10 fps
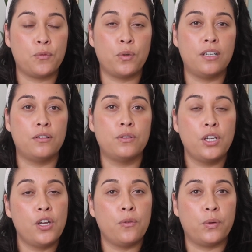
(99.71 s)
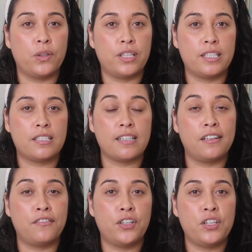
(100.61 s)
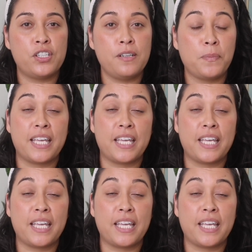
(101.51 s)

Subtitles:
well with this style of furniture,